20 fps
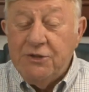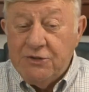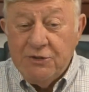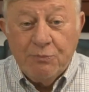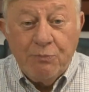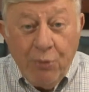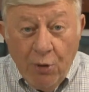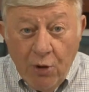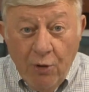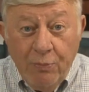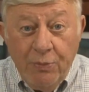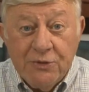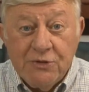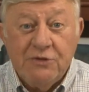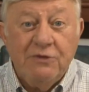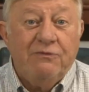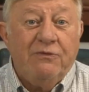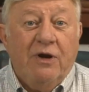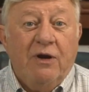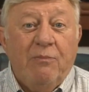the purpose
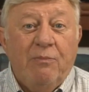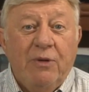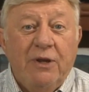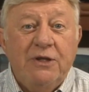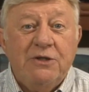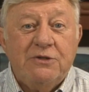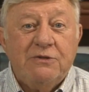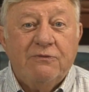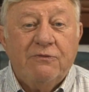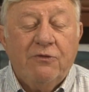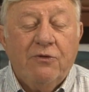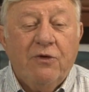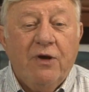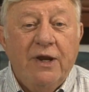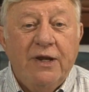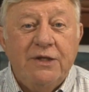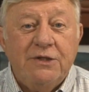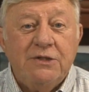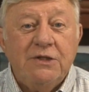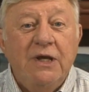of our place of
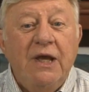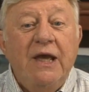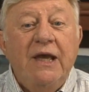grace,